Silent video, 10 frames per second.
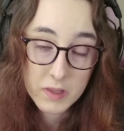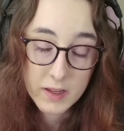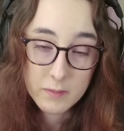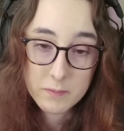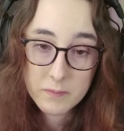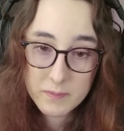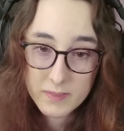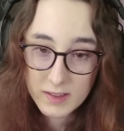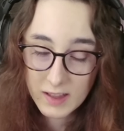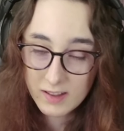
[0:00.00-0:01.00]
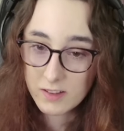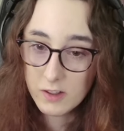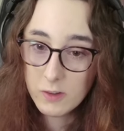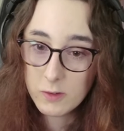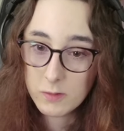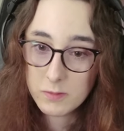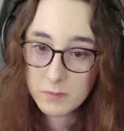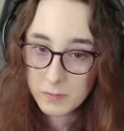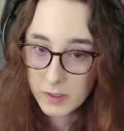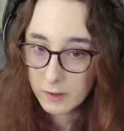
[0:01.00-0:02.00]
Damn. Let's go.
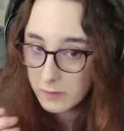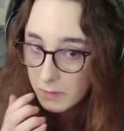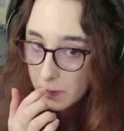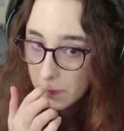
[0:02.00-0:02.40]
Peter?